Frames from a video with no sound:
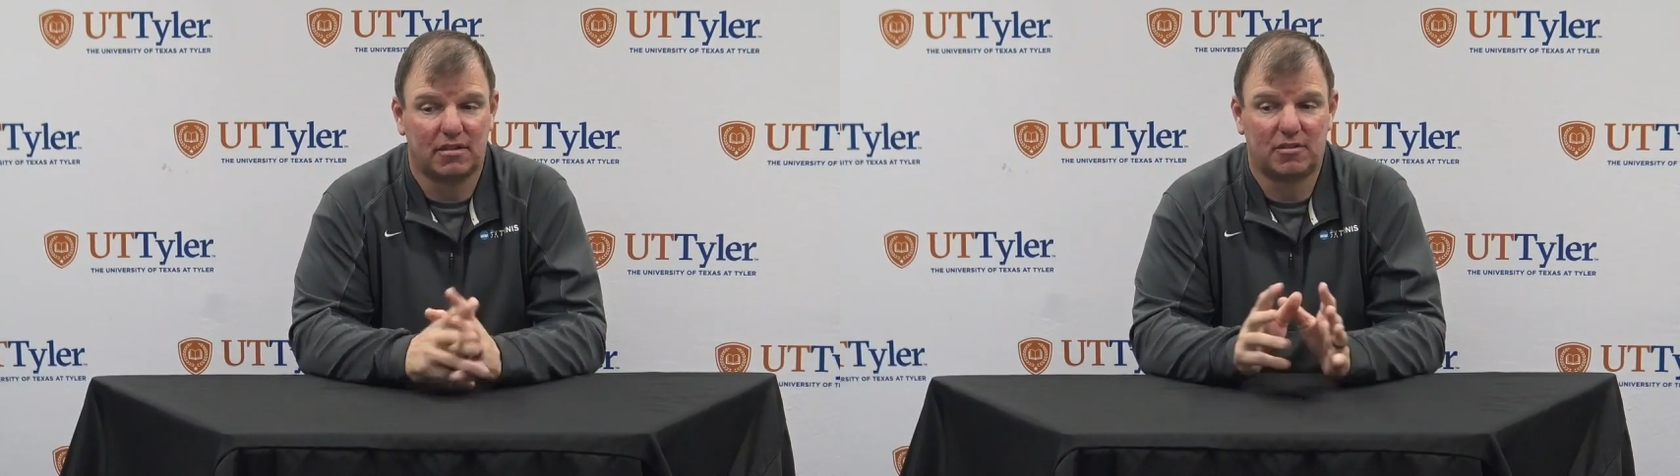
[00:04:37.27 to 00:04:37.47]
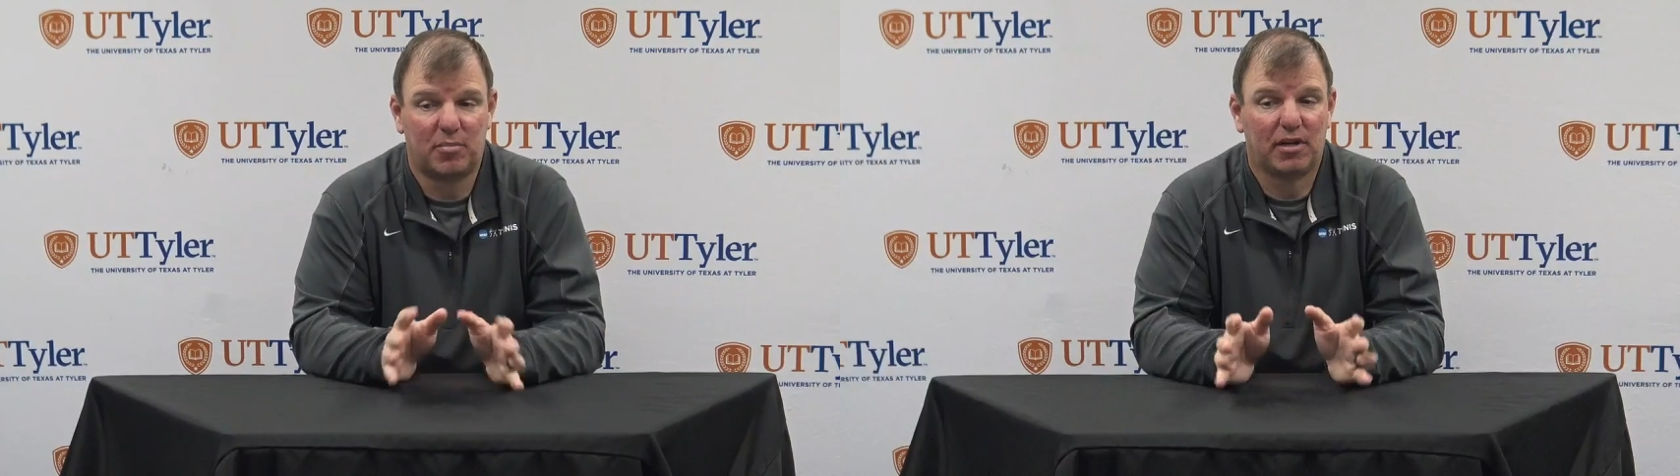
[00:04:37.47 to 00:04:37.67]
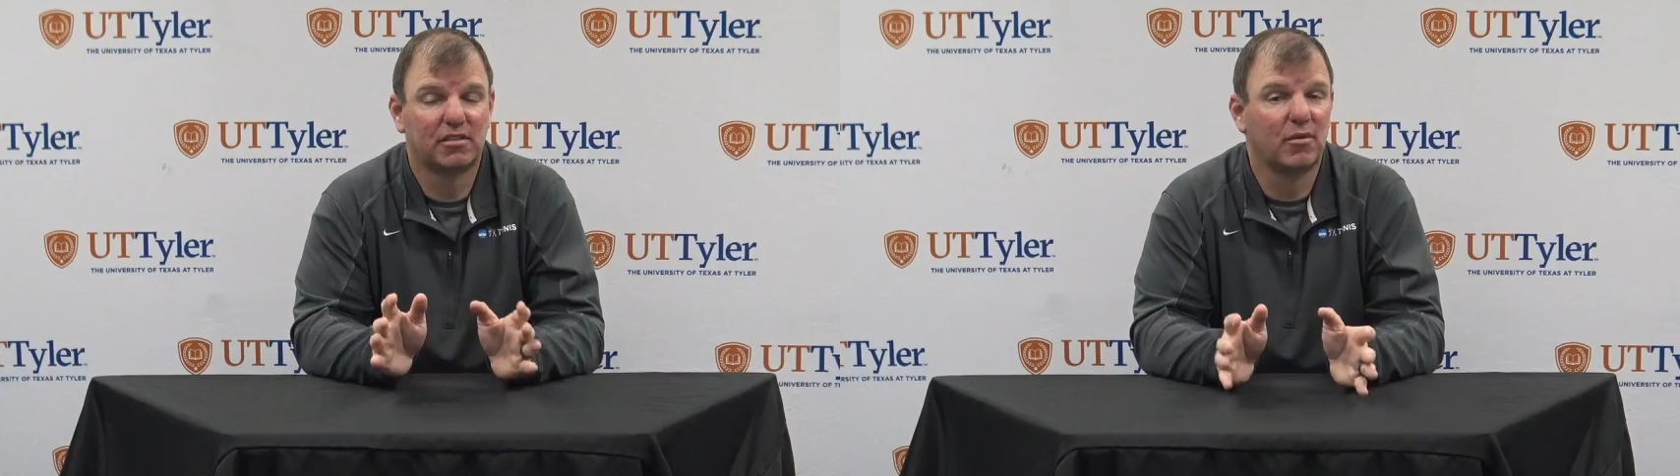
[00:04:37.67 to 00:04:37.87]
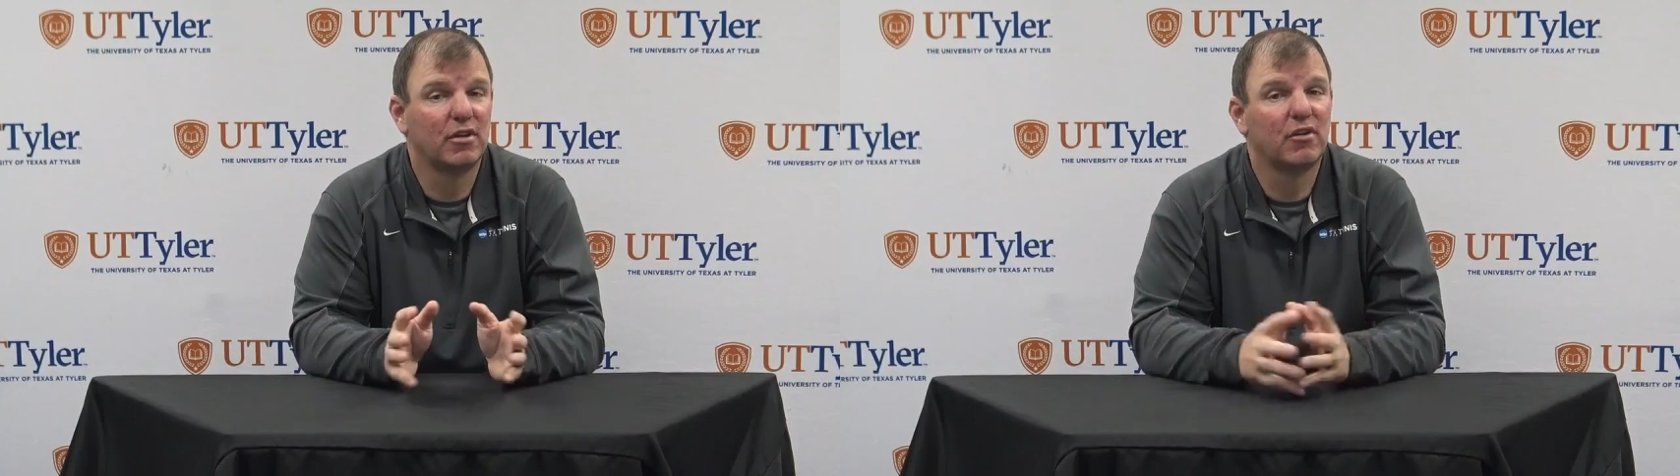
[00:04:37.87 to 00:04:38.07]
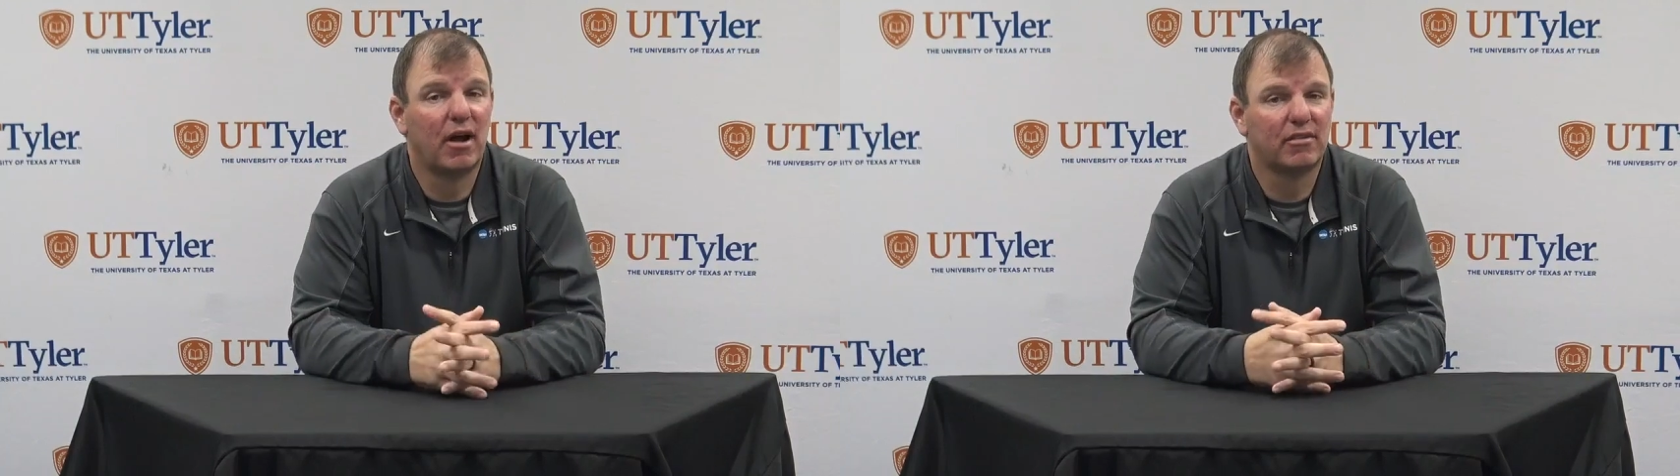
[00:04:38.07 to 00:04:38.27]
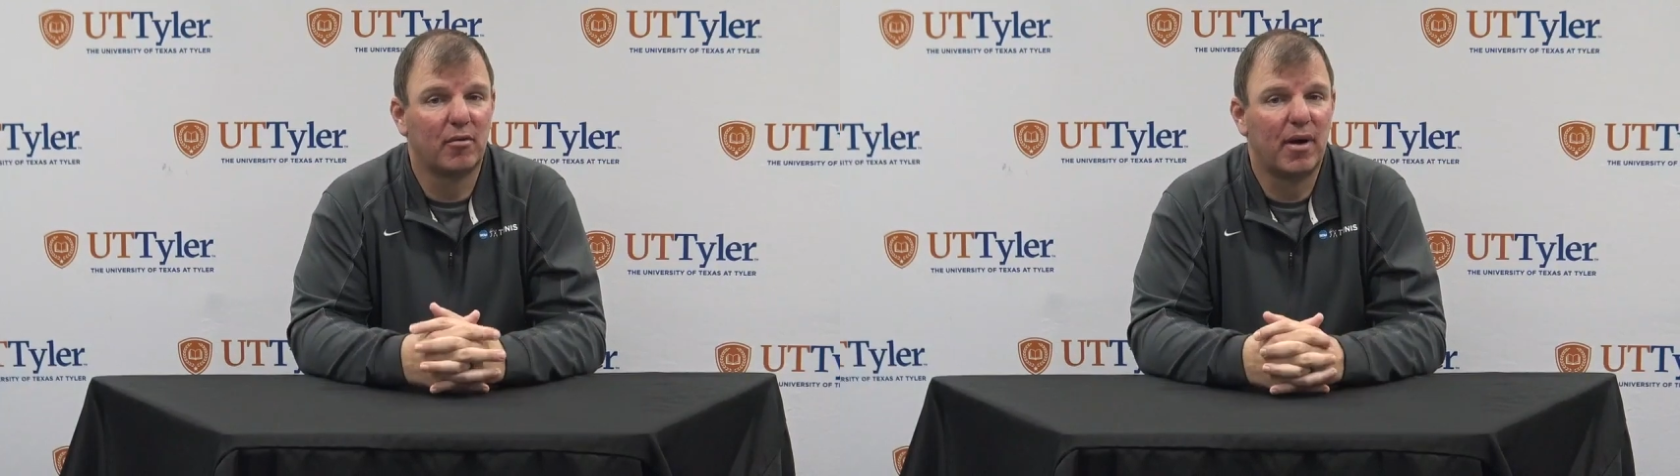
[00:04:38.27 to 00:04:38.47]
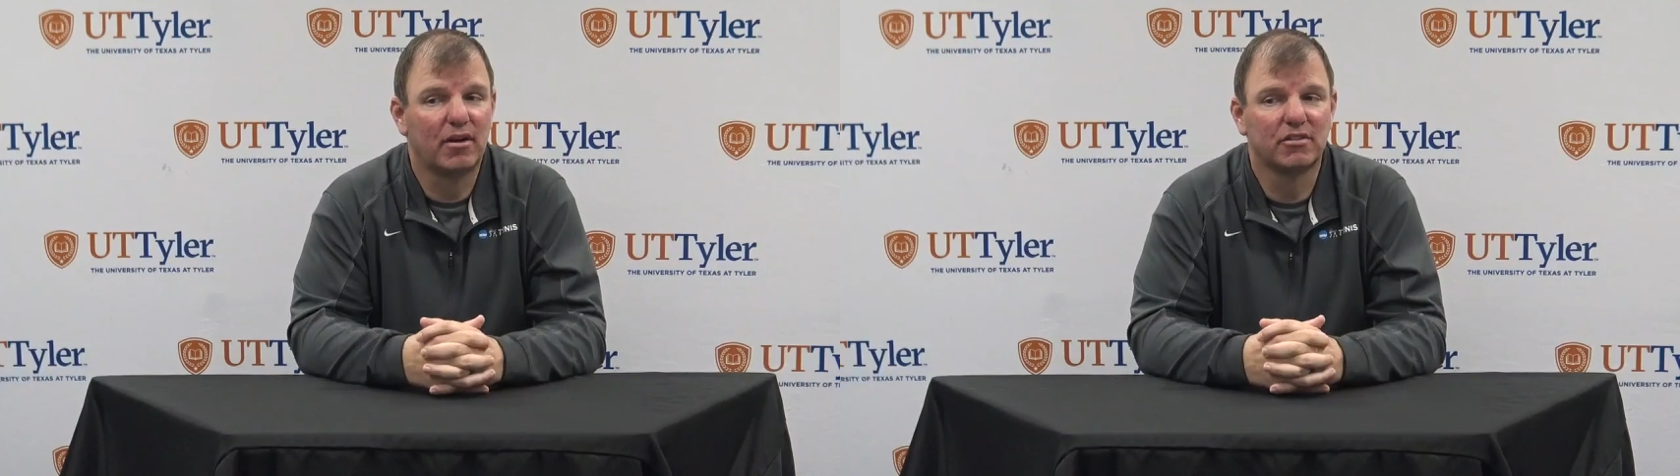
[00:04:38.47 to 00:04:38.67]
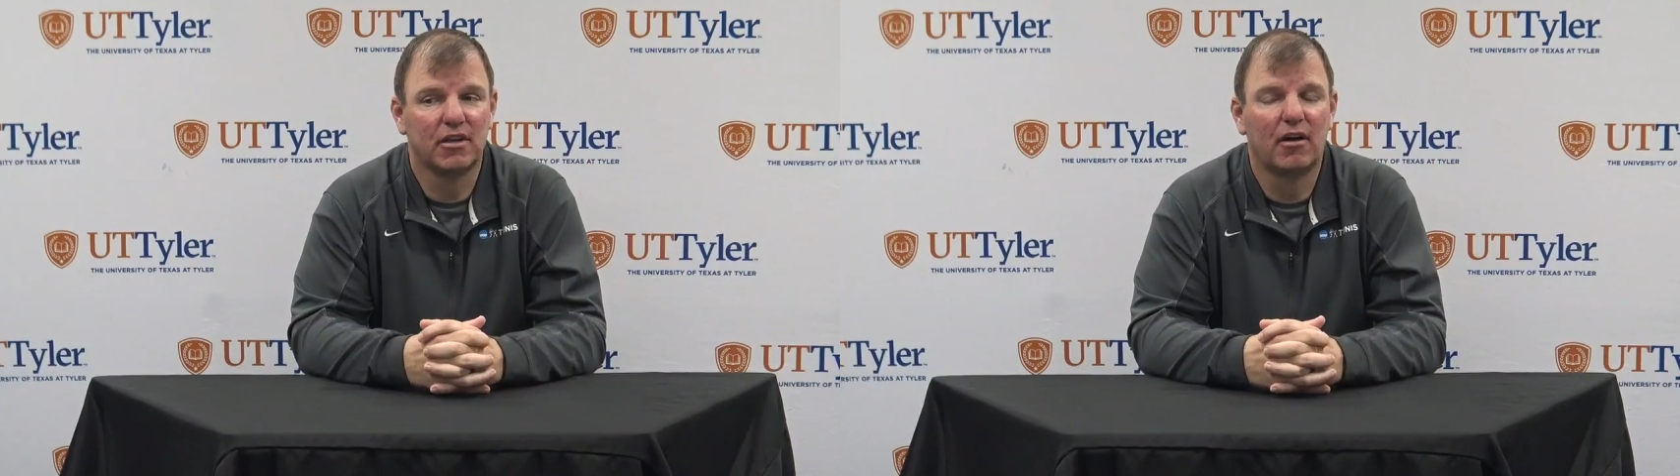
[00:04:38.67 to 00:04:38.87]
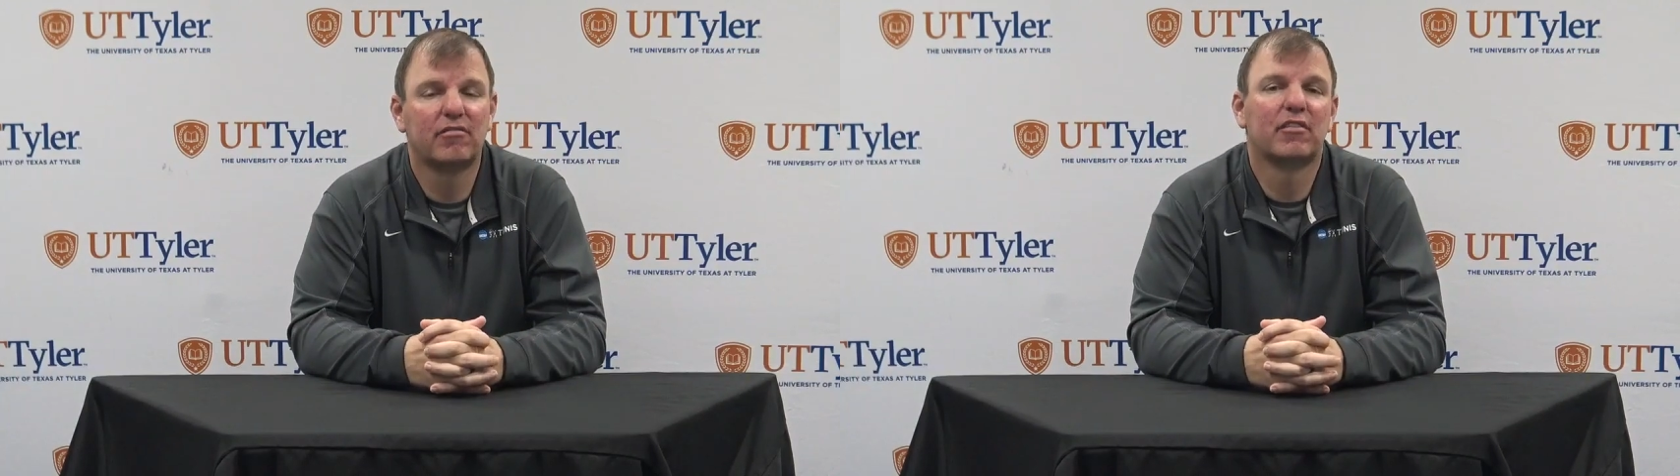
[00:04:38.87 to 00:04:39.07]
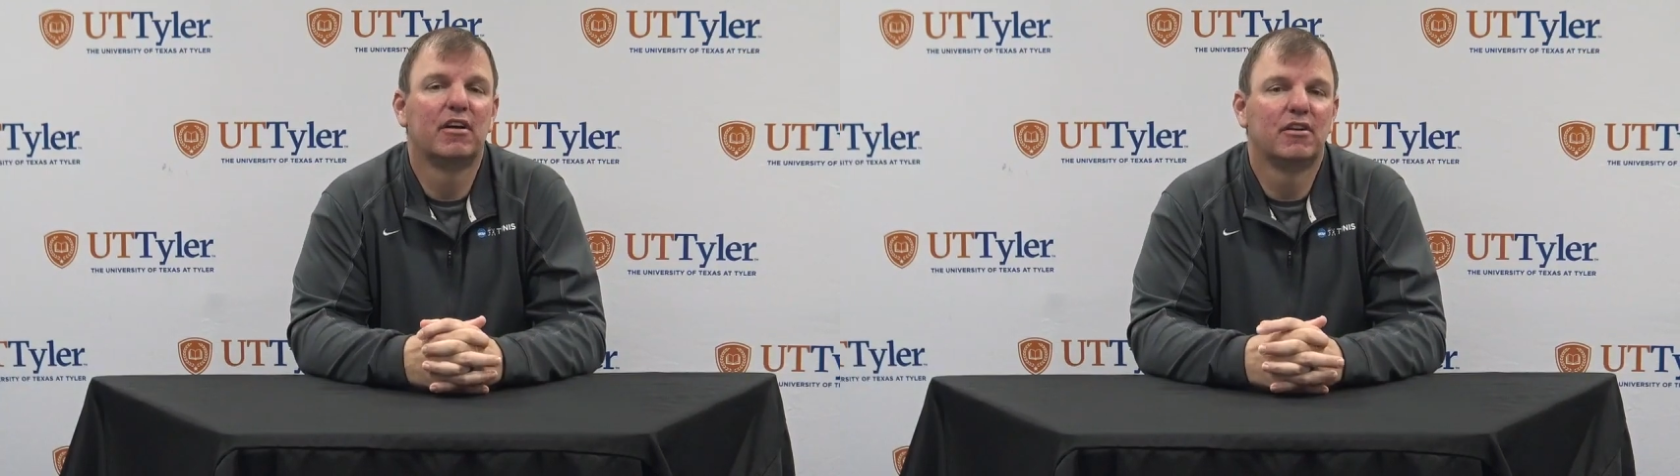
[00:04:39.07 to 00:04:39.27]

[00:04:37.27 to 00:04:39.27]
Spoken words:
especially when you're out there by yourself.